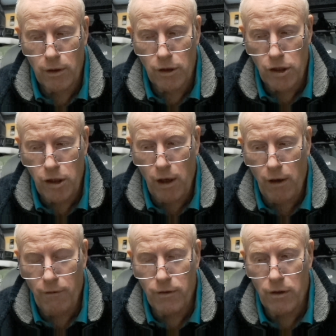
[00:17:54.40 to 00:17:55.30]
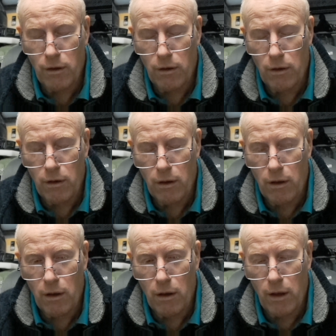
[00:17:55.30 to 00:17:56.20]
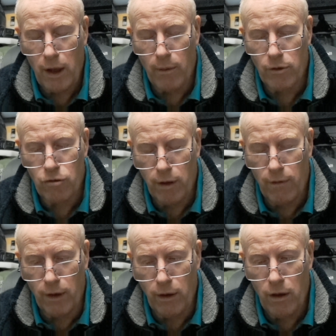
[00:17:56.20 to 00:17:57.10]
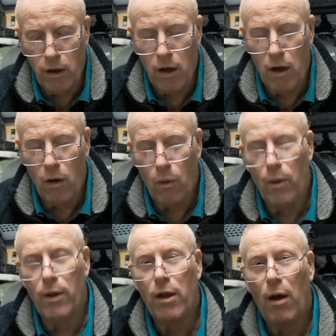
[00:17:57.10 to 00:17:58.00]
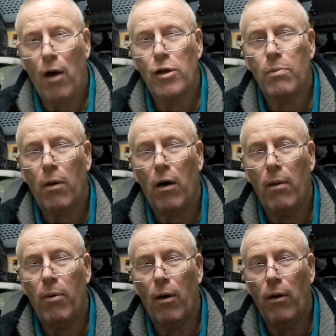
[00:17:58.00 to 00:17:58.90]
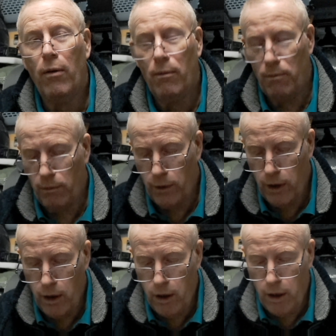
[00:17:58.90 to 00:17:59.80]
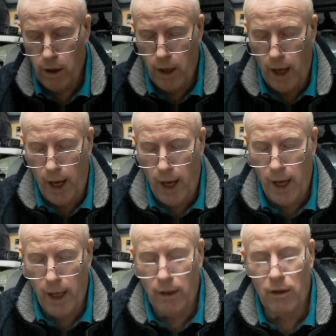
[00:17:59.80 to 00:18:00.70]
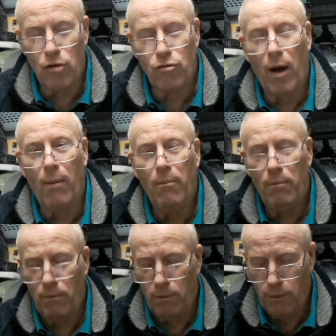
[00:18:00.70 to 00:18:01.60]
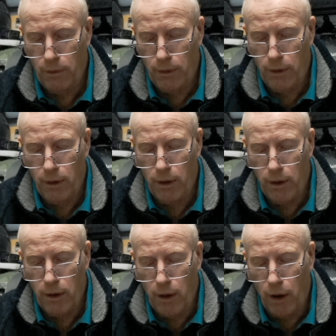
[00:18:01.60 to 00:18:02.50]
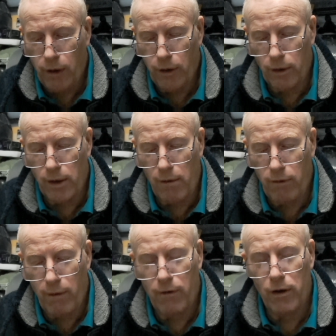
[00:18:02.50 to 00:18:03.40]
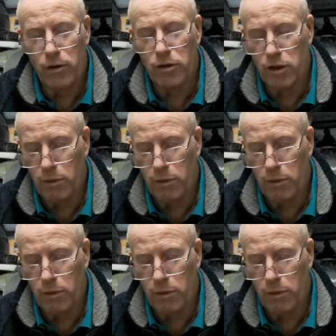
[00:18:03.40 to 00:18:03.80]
shaft that was driven with a hose pipe on, and the drum, I got that revolution